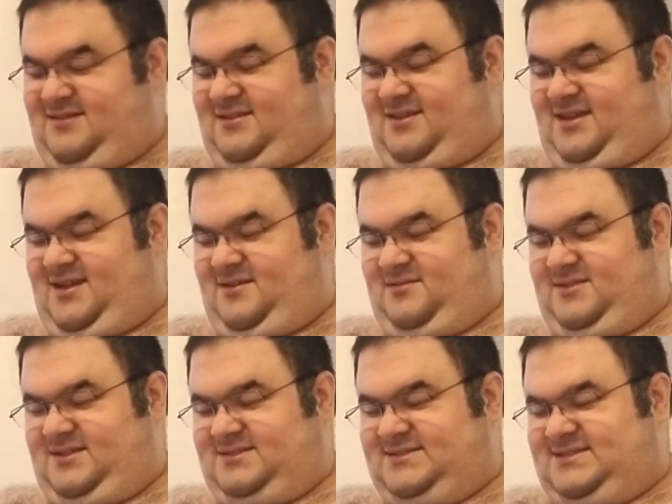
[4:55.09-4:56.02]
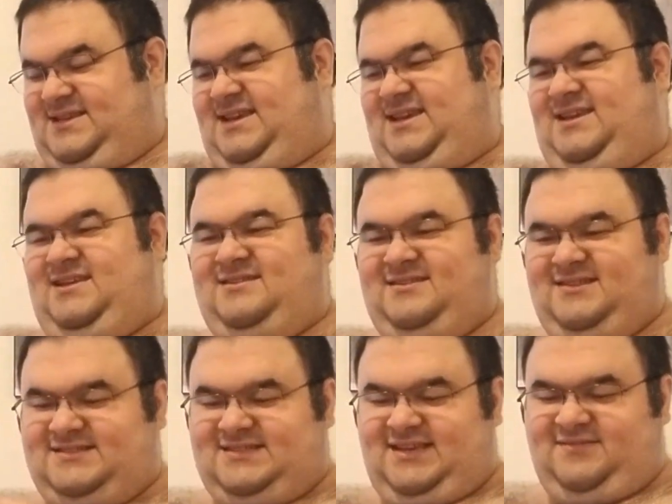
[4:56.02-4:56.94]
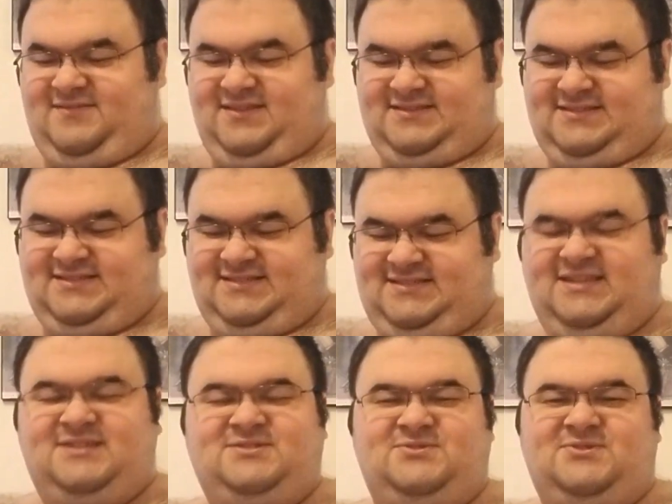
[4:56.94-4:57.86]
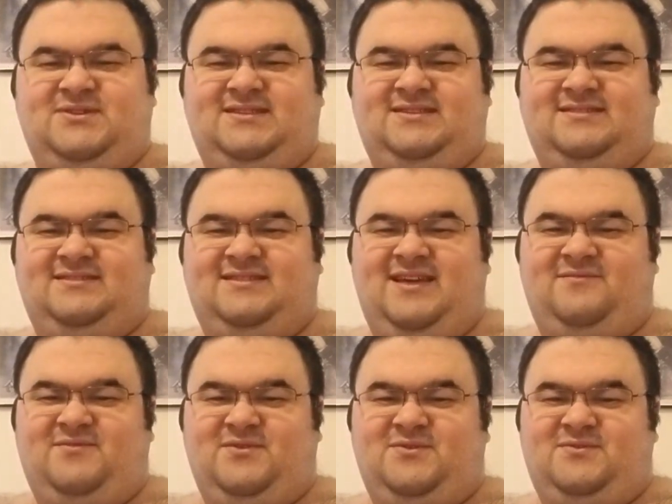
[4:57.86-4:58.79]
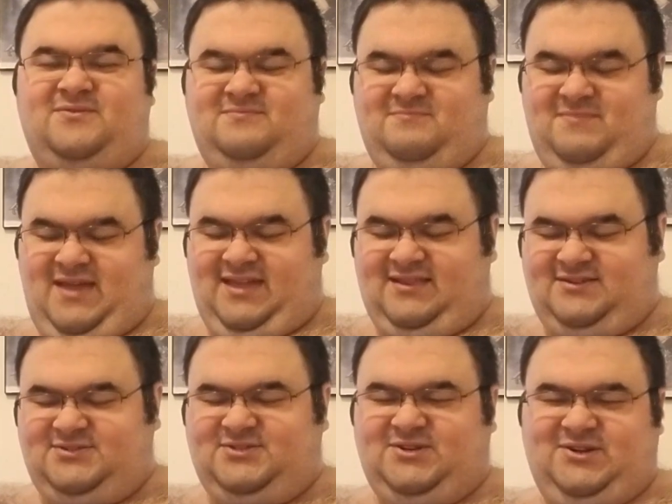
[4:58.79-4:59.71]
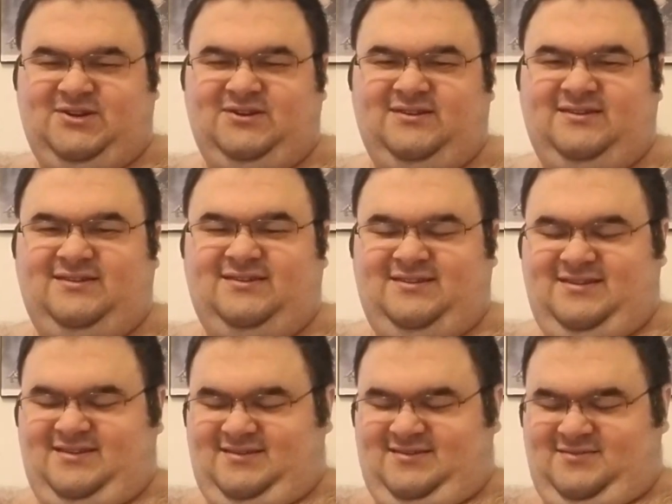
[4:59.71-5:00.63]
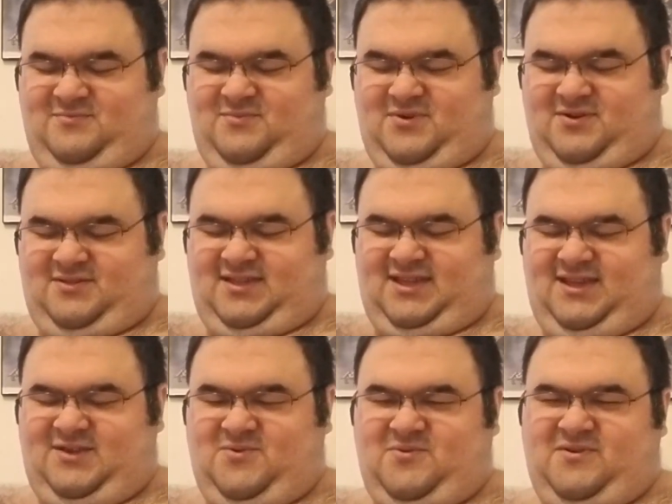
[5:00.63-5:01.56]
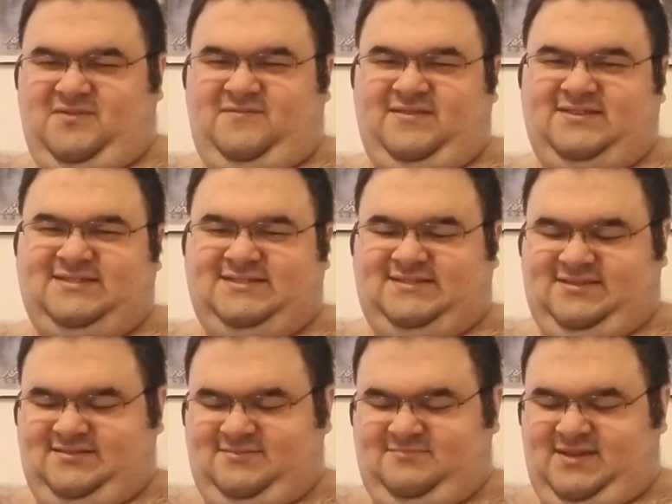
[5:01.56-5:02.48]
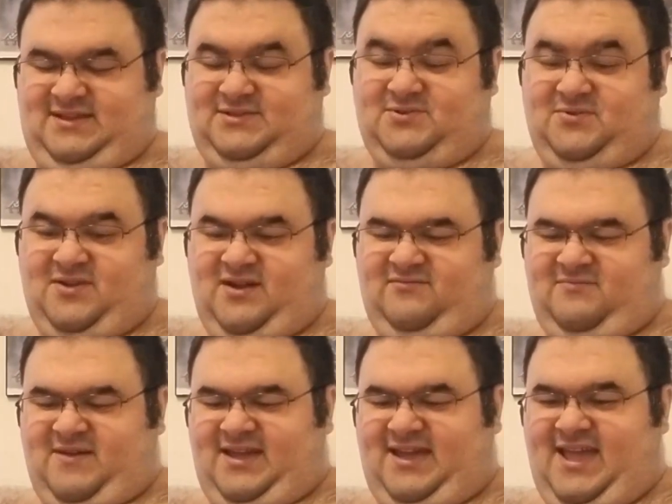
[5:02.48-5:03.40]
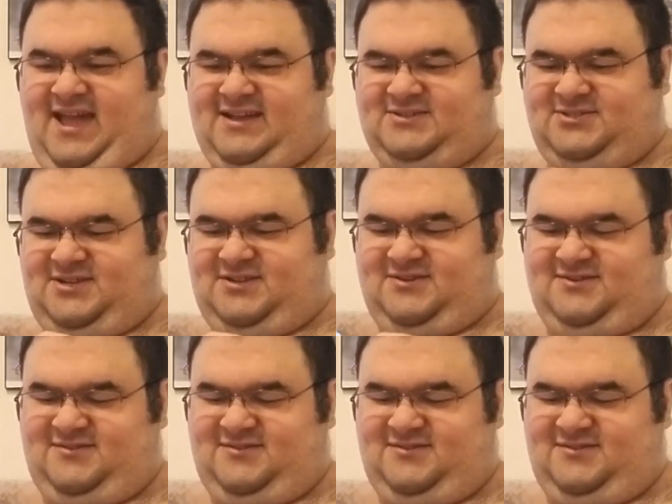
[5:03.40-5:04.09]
yeah, let's see if this is district level manager worthy, or if it's being pulled off by a cashier